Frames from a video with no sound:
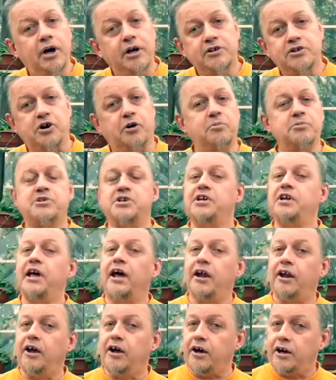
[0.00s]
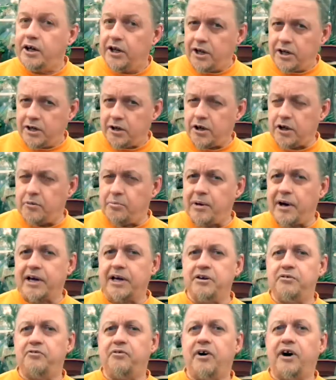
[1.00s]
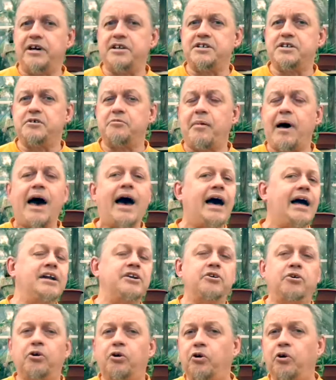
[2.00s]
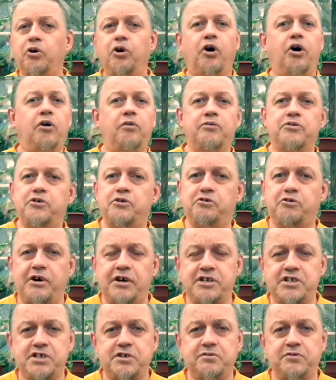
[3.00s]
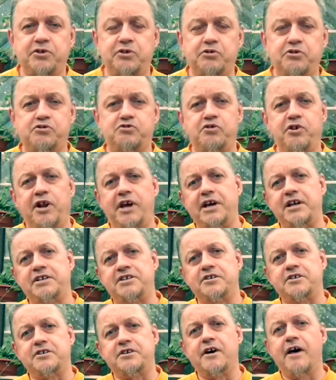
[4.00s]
Thomsonella, Pachyphytum and all of the rest of those related.